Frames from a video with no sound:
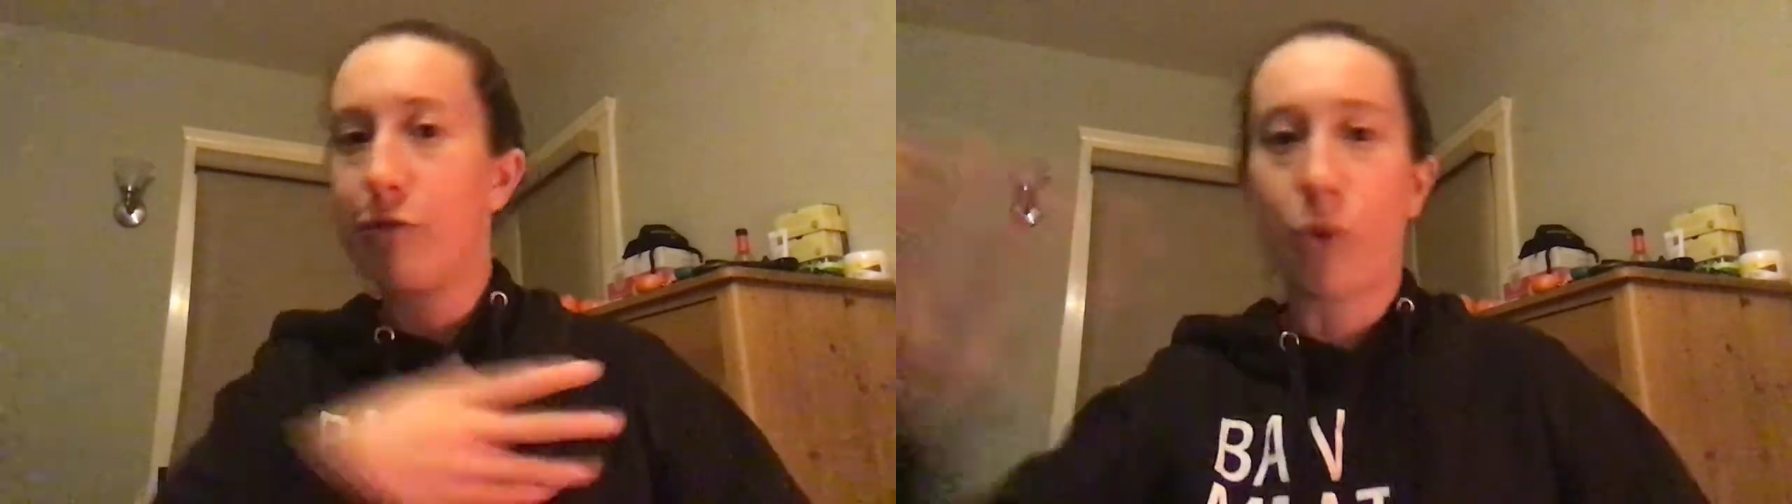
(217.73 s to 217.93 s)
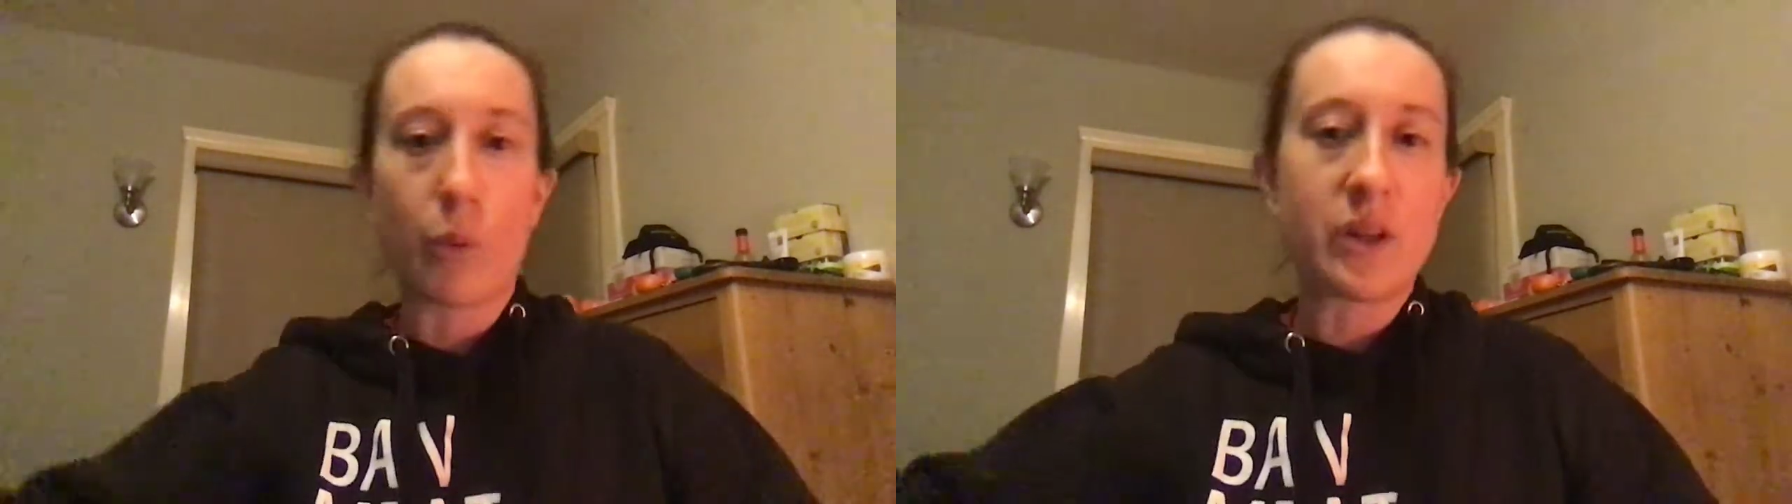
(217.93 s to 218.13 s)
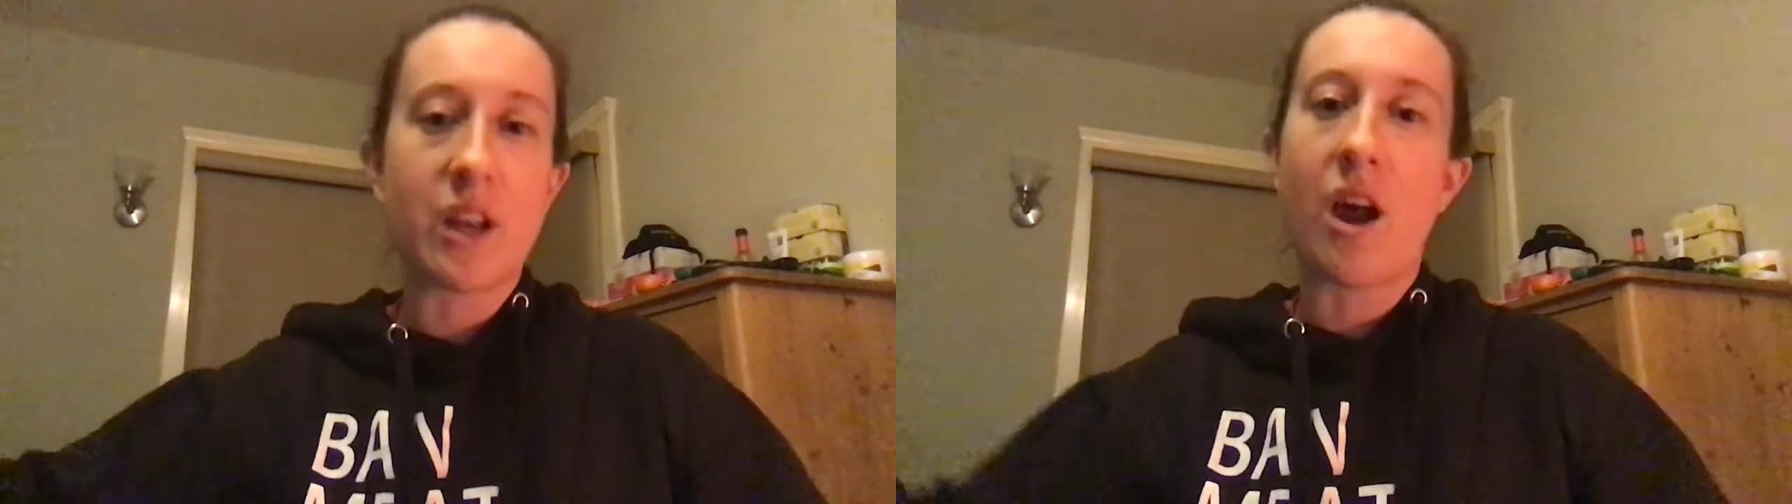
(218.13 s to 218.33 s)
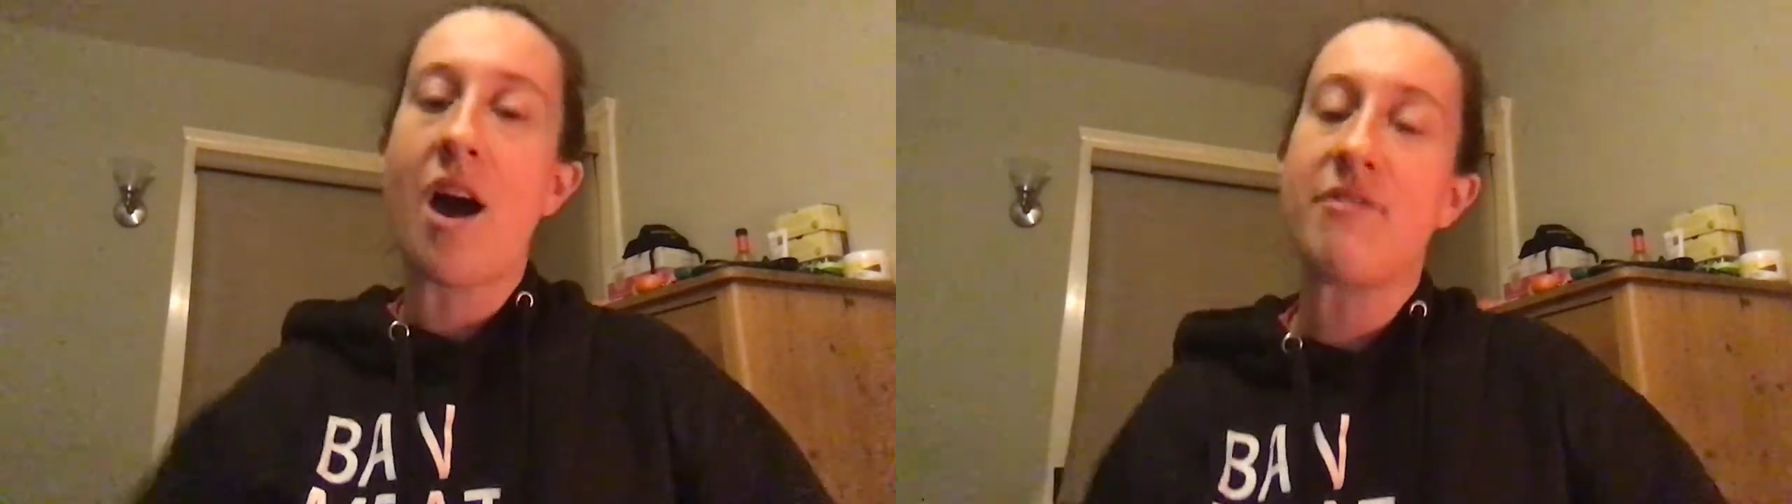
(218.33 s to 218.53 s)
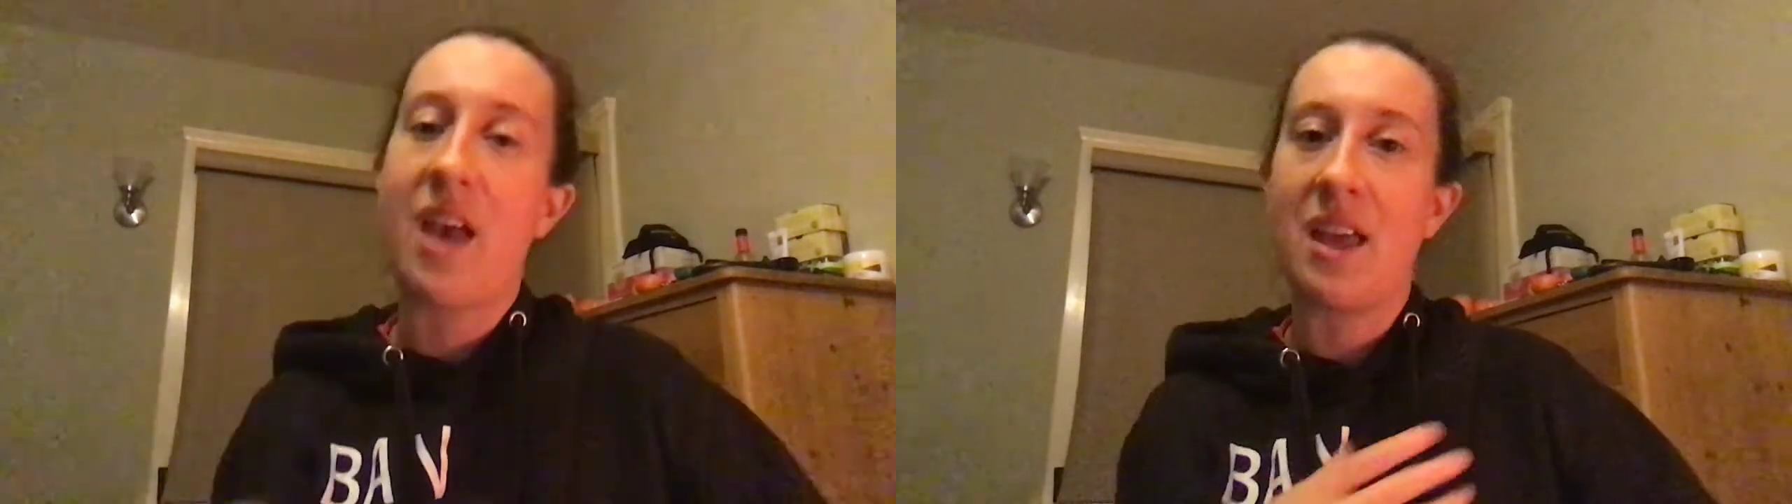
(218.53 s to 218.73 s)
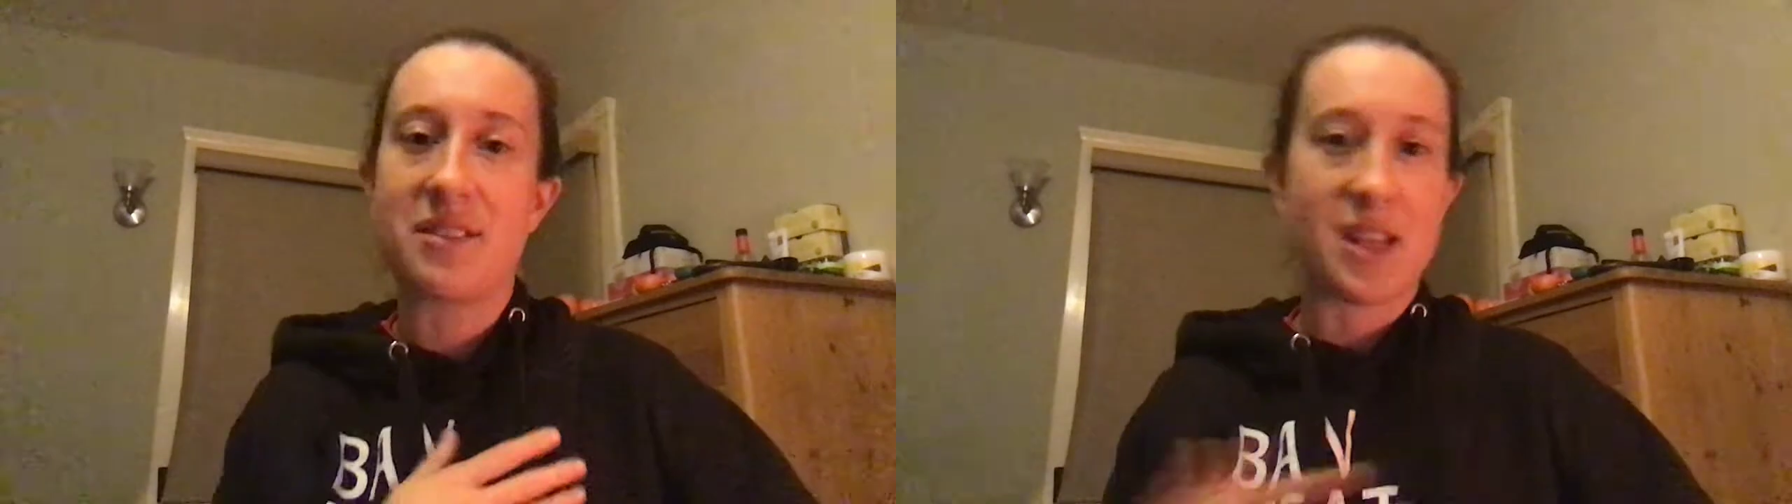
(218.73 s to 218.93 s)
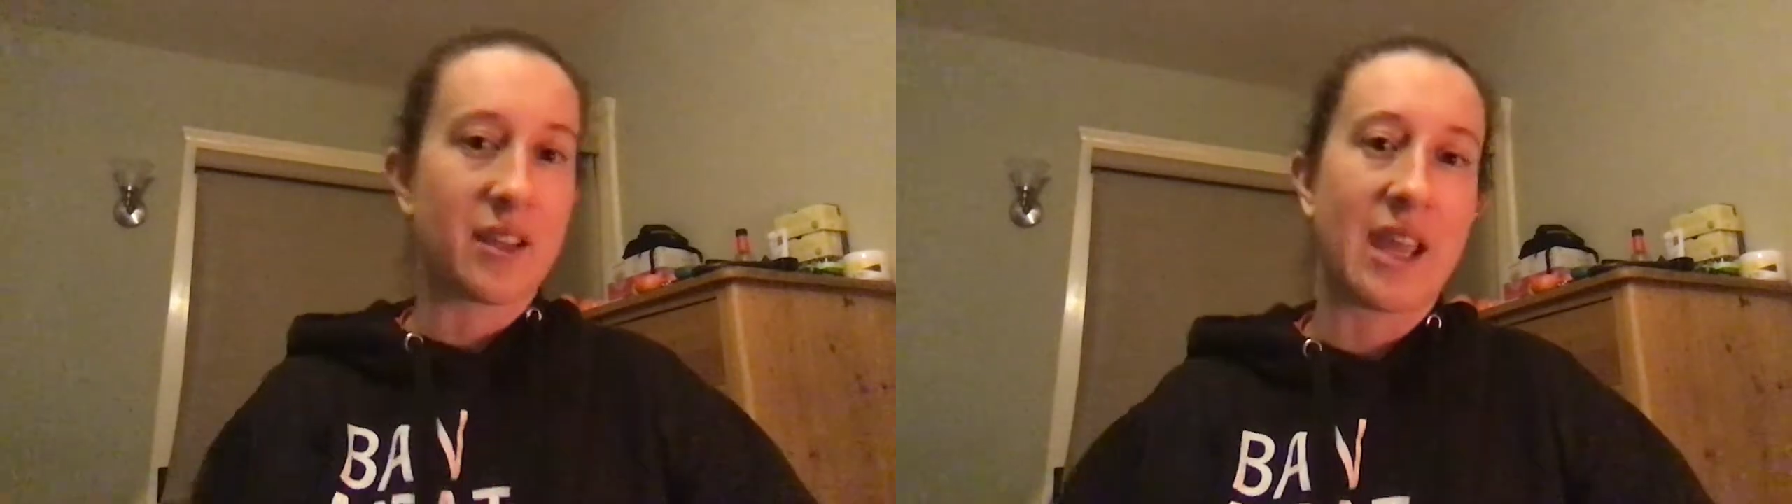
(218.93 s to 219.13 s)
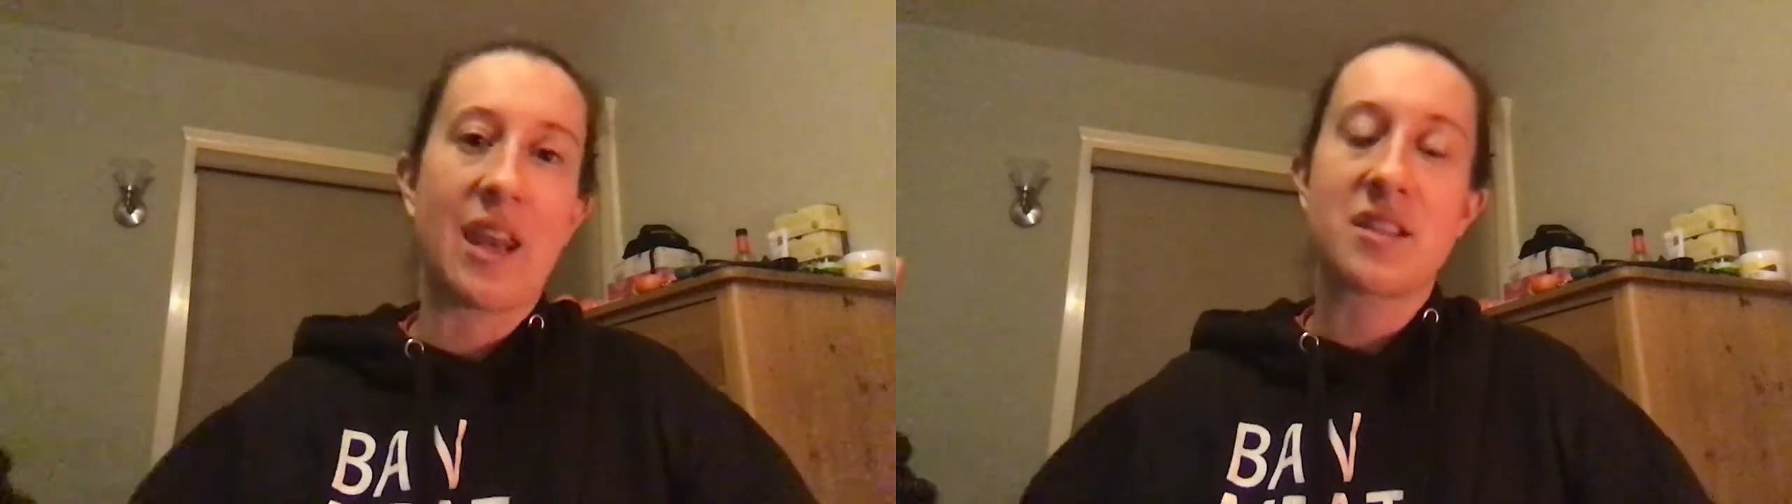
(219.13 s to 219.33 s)
forward it off and
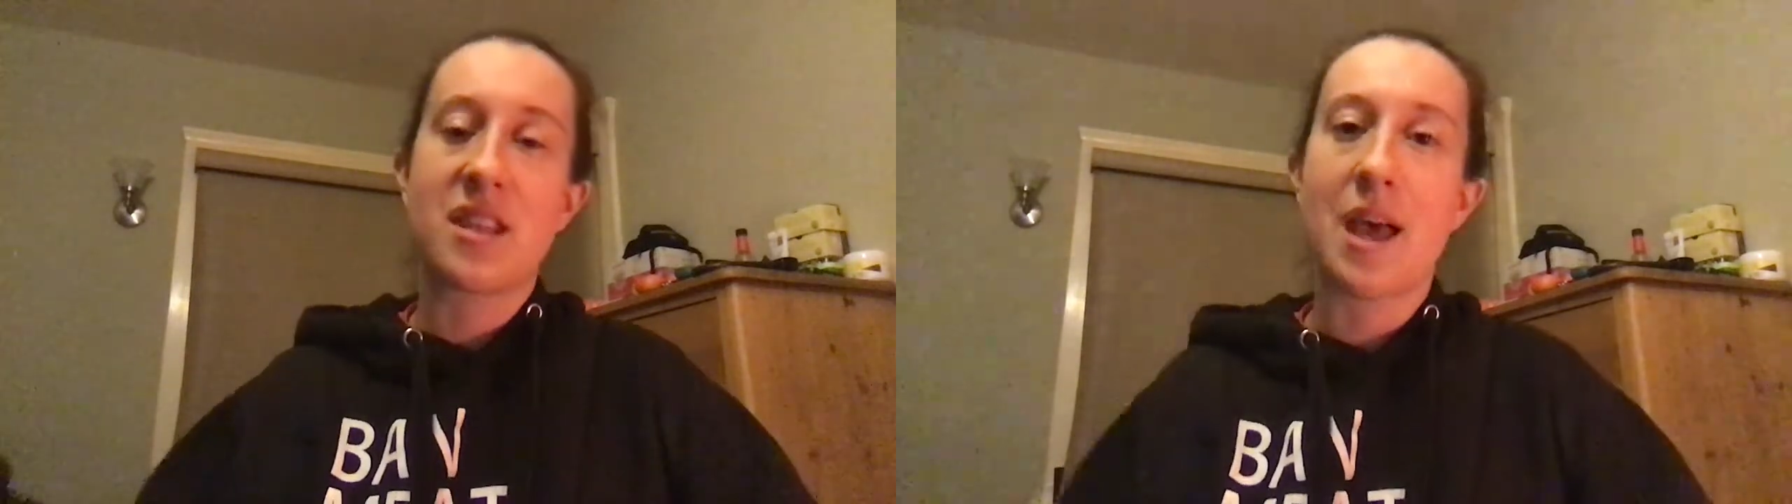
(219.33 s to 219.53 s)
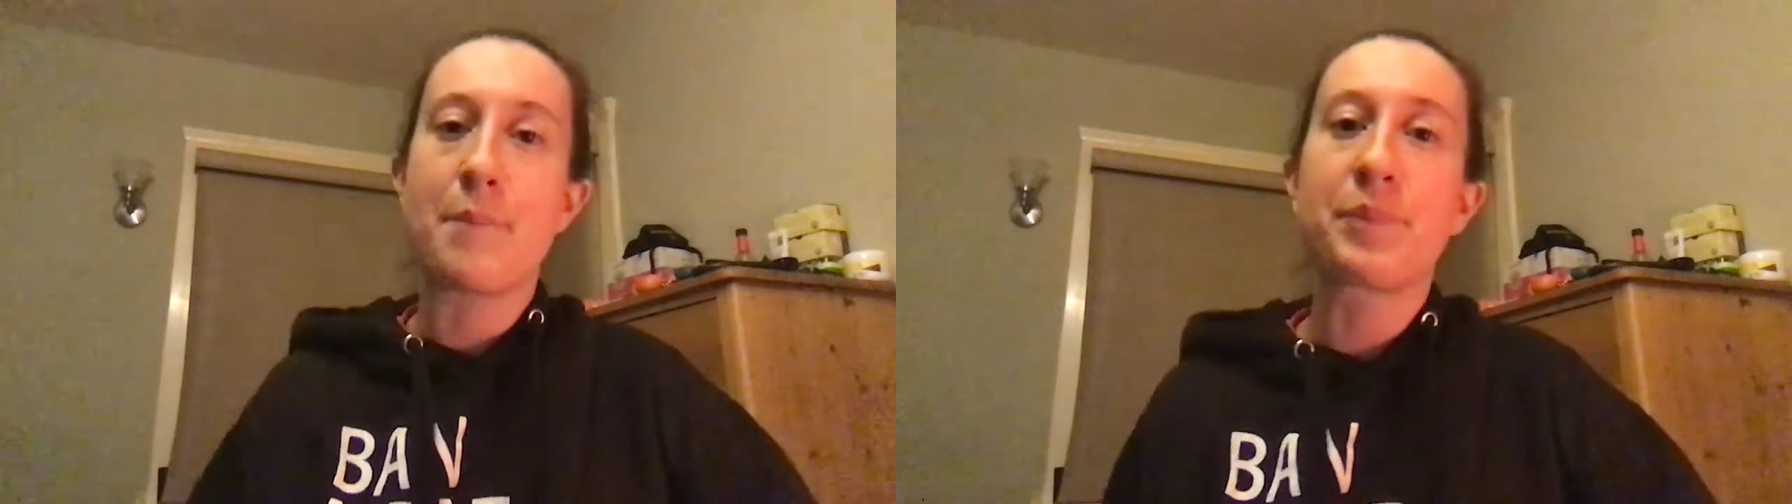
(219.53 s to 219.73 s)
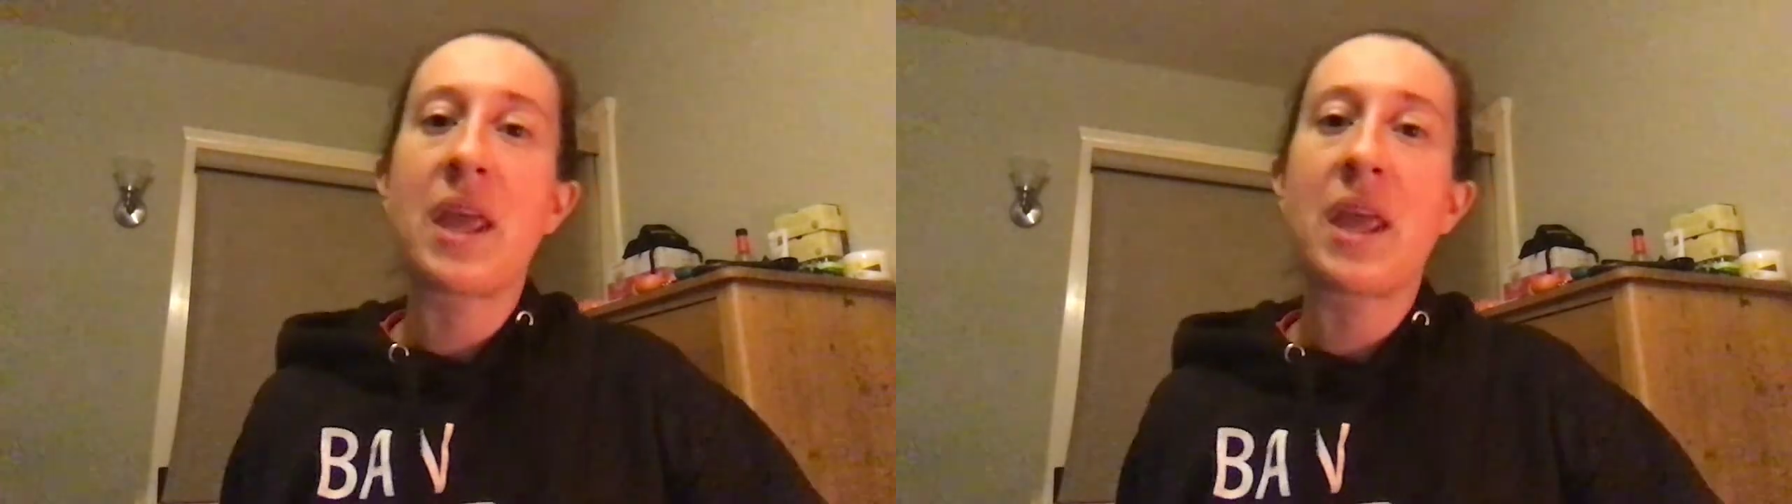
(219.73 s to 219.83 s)
delegate it to them.